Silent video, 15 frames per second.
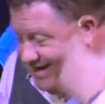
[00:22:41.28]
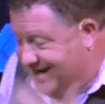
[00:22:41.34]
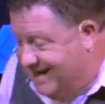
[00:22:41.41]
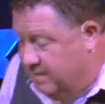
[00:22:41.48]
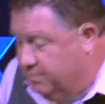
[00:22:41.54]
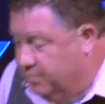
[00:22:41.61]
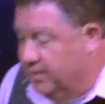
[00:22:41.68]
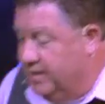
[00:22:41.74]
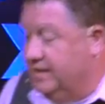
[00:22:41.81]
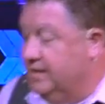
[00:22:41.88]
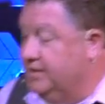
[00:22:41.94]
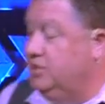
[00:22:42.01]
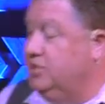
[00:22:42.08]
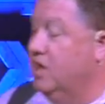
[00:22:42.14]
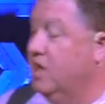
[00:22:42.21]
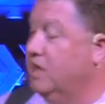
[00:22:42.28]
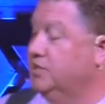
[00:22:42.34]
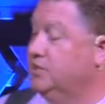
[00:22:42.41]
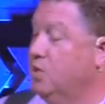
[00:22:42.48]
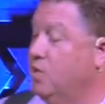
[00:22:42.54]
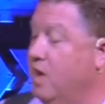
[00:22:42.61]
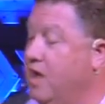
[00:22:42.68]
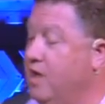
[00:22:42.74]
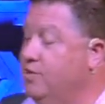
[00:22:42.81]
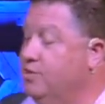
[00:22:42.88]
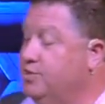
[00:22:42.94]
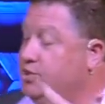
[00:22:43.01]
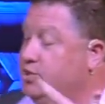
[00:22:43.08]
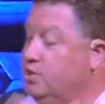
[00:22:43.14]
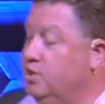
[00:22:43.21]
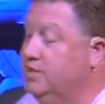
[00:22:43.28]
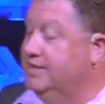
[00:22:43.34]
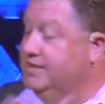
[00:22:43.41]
deeply, that she also understood